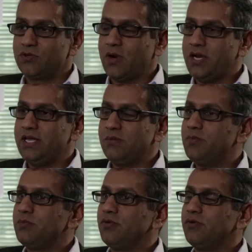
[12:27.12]
We're trying to get
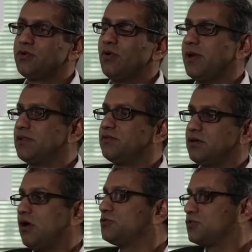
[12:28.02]
people, going back to the
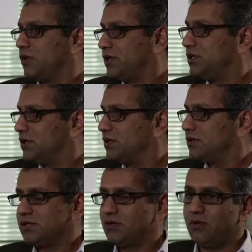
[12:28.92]
culture idea,
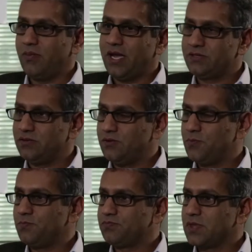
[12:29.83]
going back to
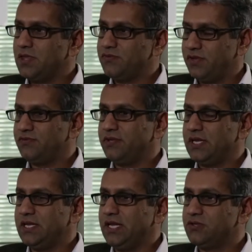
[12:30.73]
this isn't
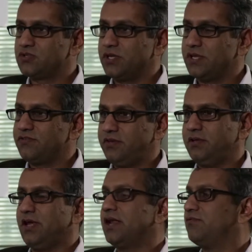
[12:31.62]
an industry that's seen a
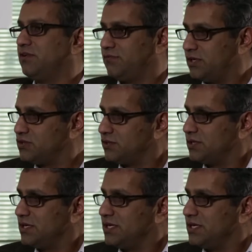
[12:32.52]
lot of innovation,